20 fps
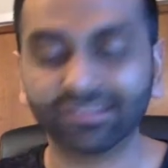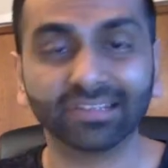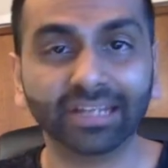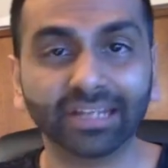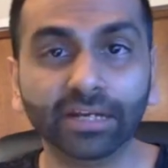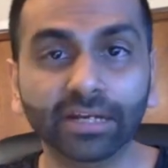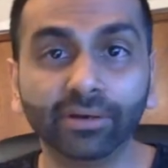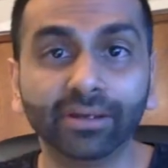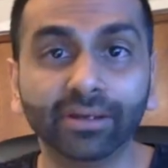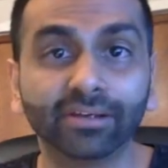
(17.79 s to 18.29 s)

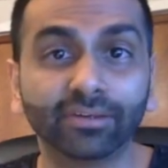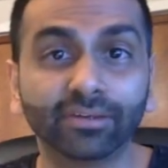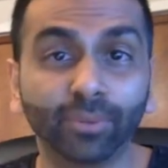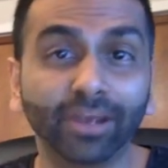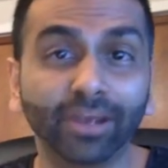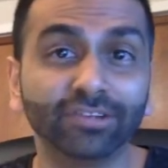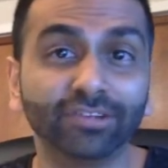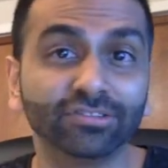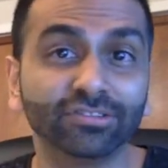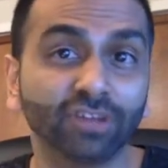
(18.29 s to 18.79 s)
linear
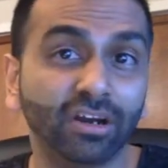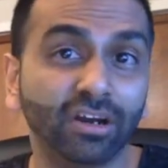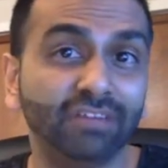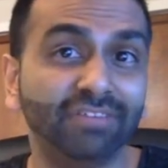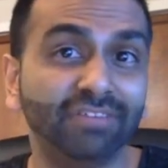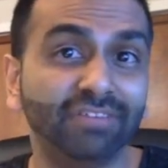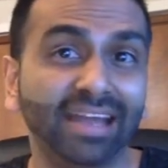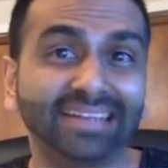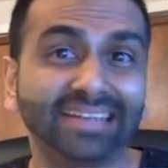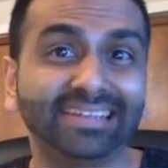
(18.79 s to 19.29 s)
equations are in
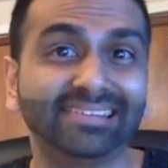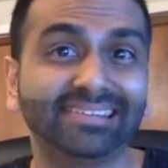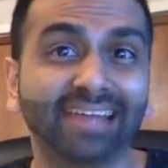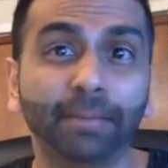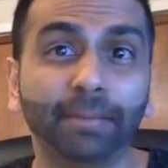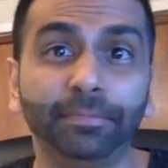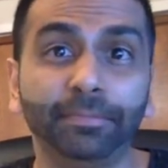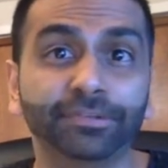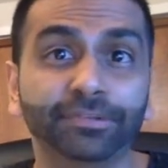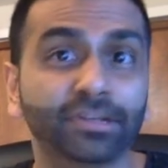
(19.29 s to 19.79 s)
fact
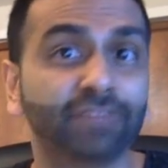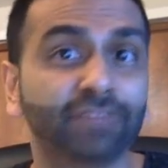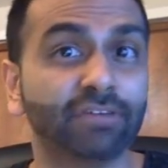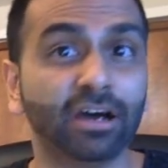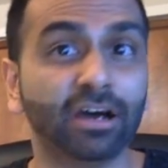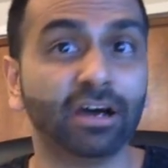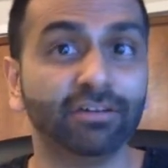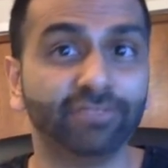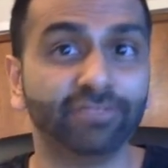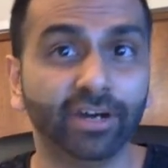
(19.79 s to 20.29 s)
examples of
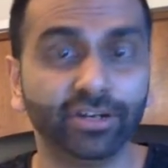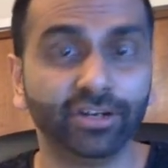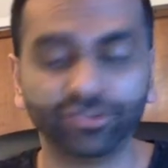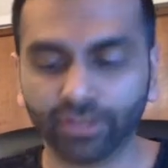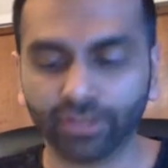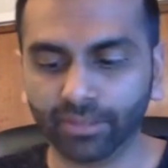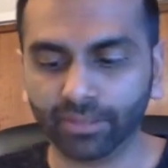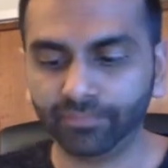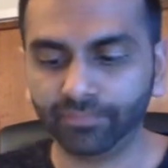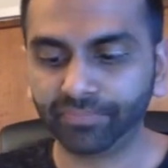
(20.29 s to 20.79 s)
a
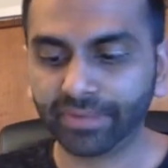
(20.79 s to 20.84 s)
function.